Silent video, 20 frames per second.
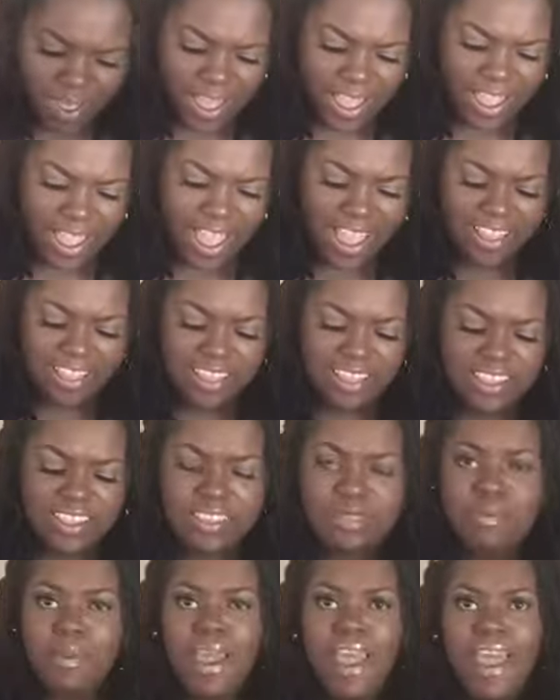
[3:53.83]
I got this
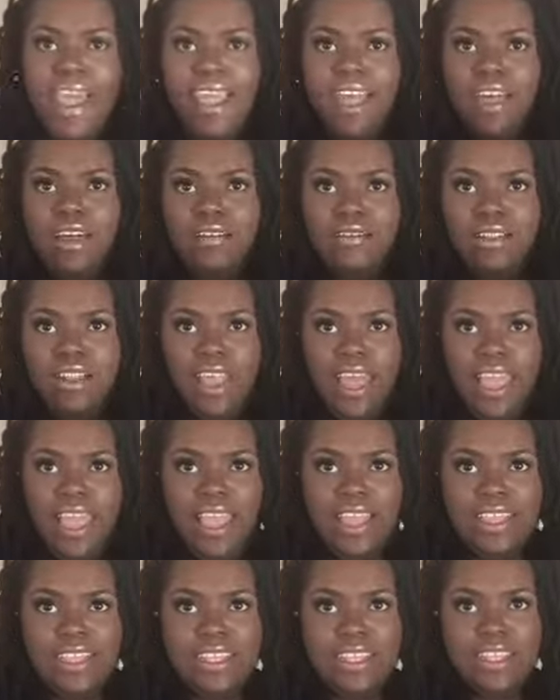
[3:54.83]
pack of like
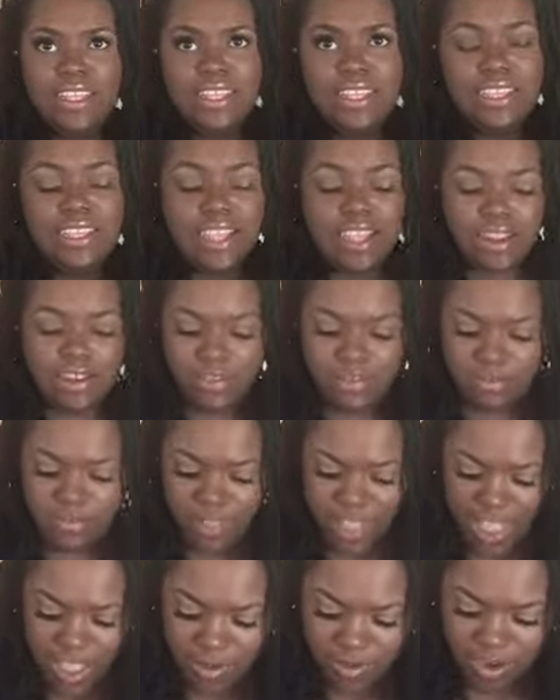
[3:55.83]

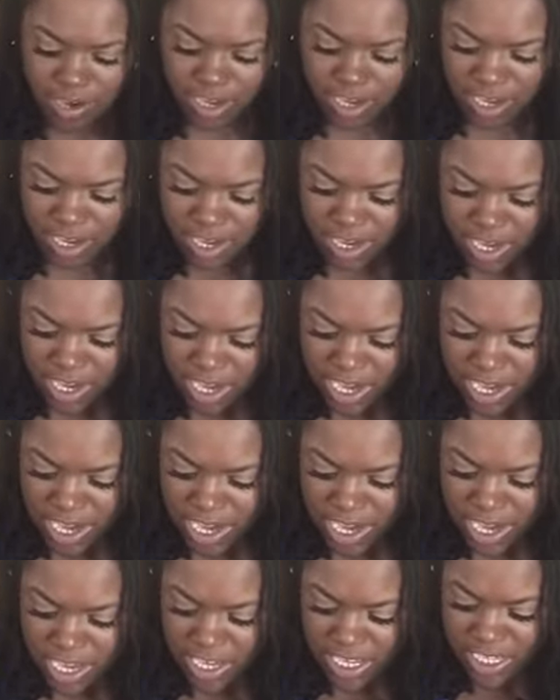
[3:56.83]
sunflowers
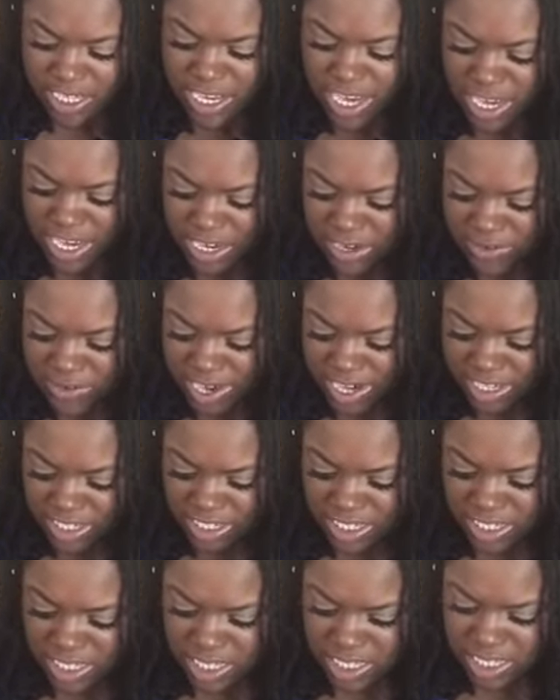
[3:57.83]

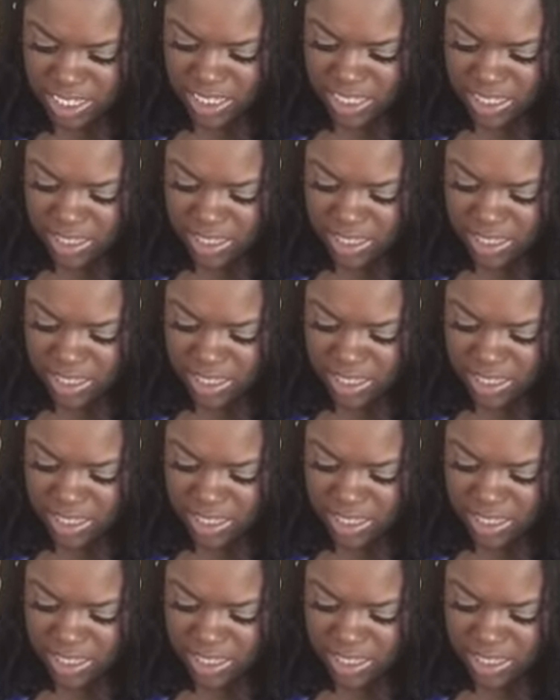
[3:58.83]
decorations